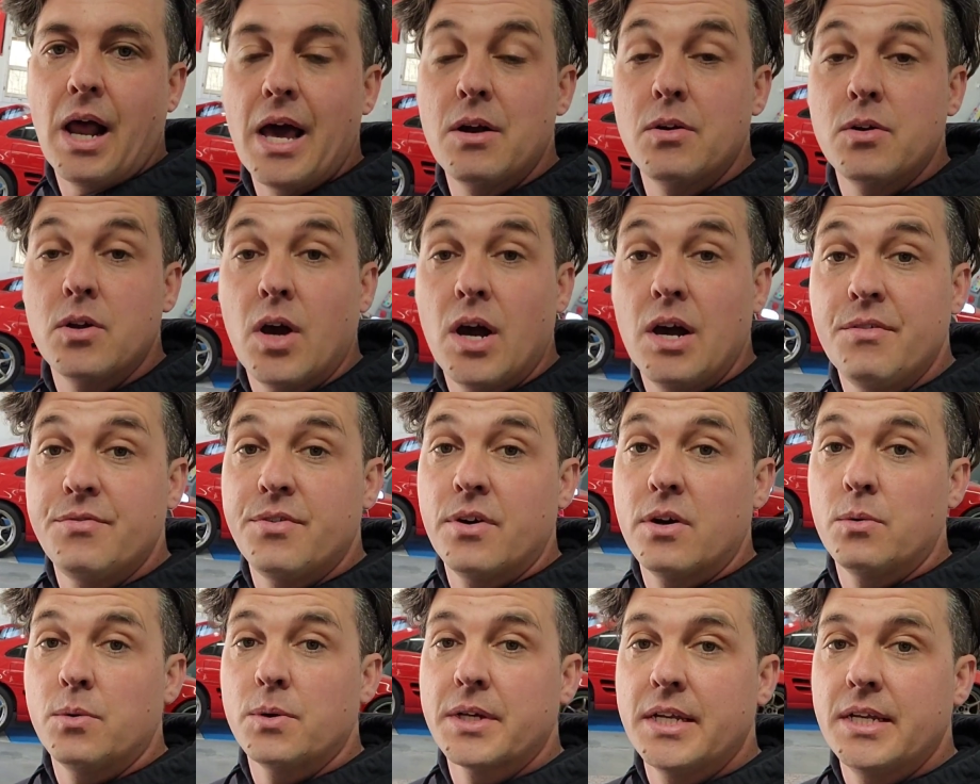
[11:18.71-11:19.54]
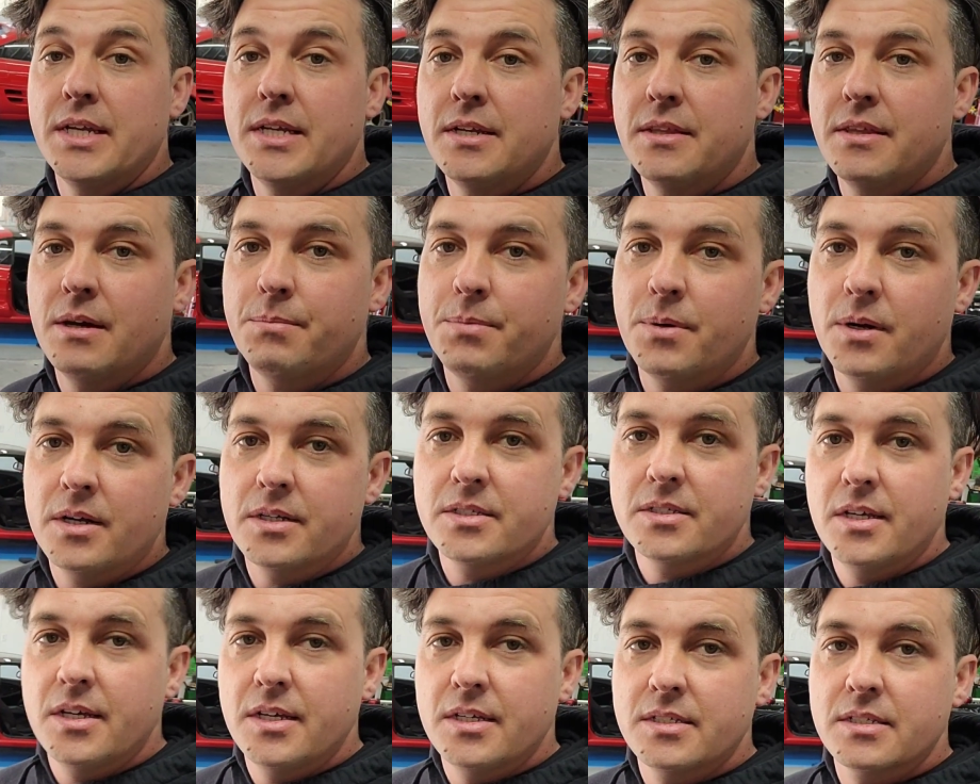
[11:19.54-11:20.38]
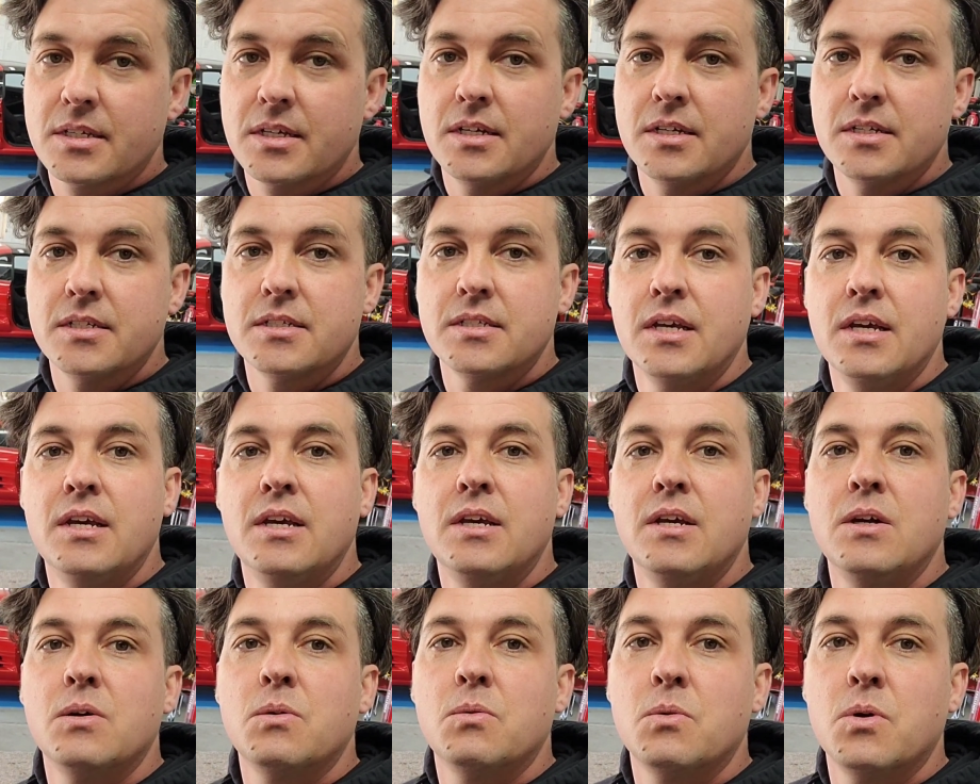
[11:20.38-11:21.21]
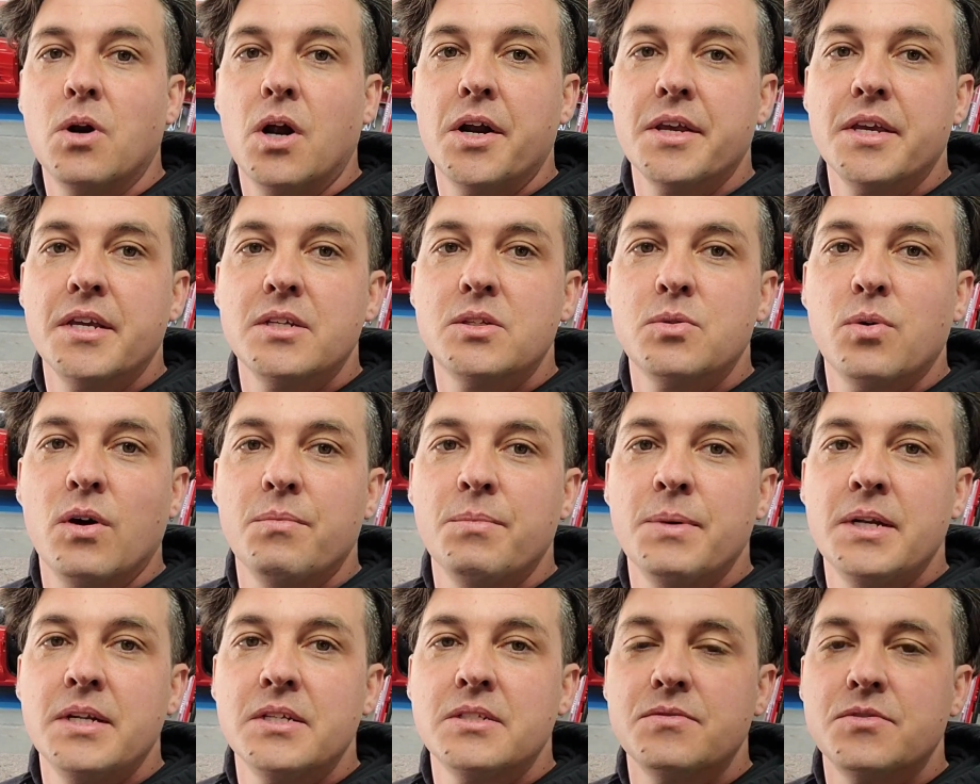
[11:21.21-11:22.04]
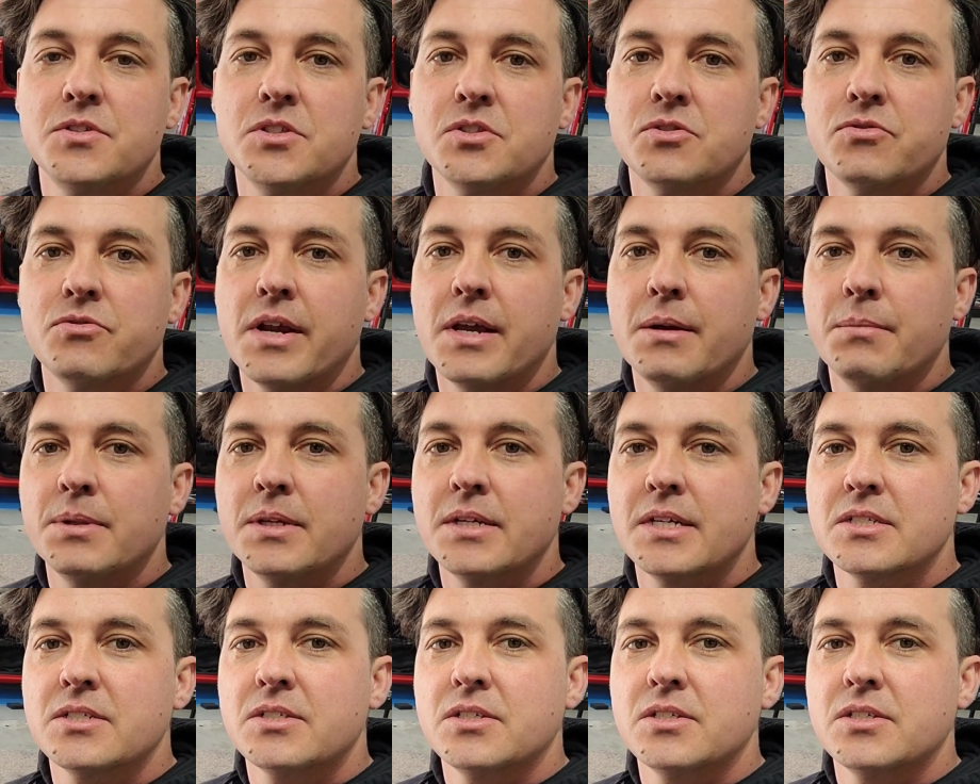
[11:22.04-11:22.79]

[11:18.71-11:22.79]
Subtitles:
I don't know how far we'll get into that process because we're already at 12 minutes of just rambling.